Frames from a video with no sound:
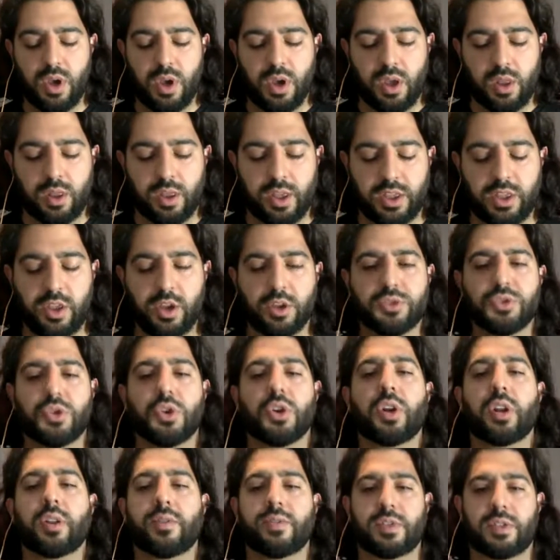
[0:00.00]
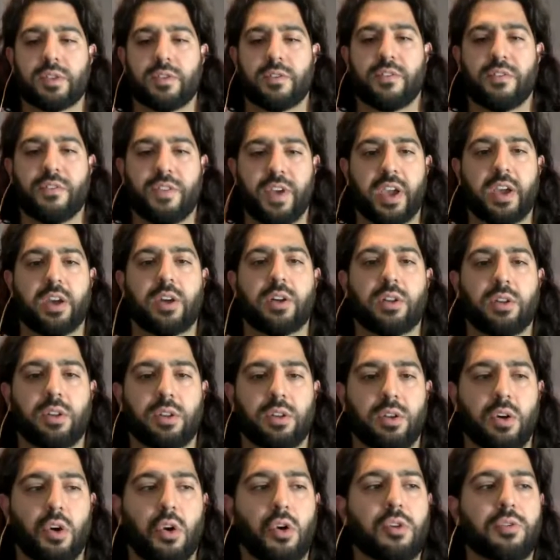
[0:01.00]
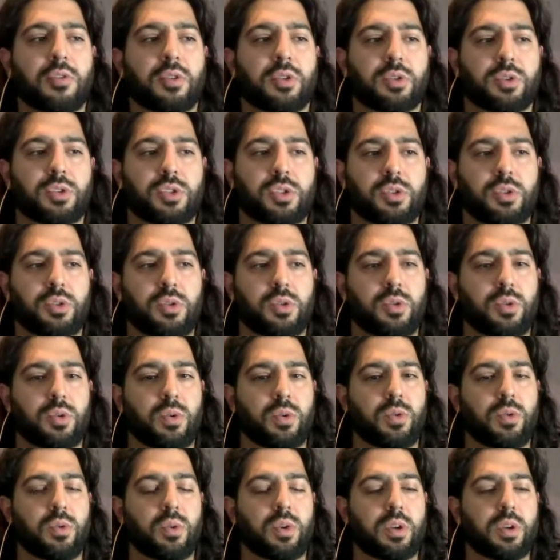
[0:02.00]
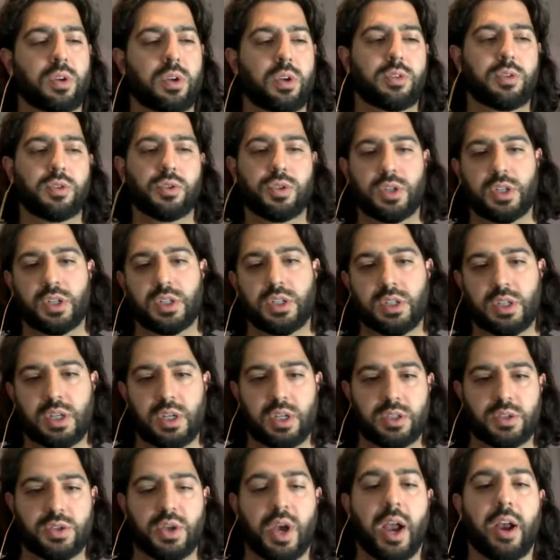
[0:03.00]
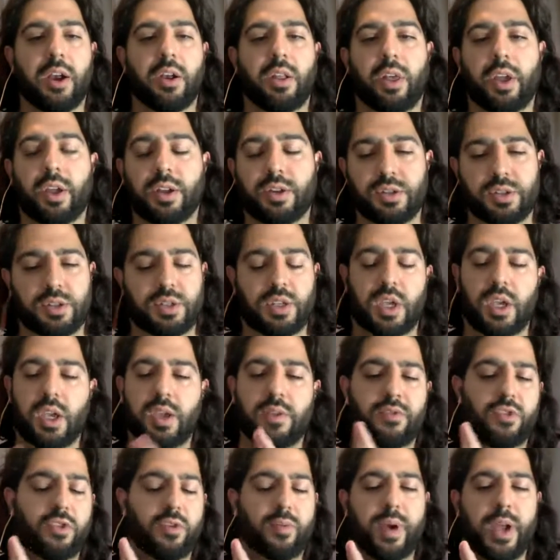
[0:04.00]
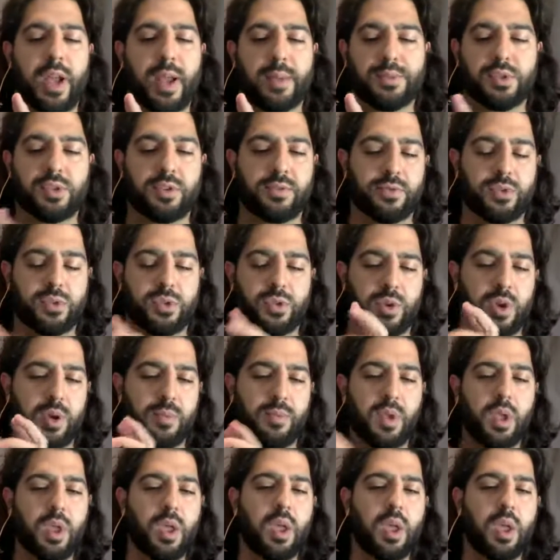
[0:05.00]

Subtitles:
like, the alternative is to fail over to another DC entirely and just say, even though my app servers are up,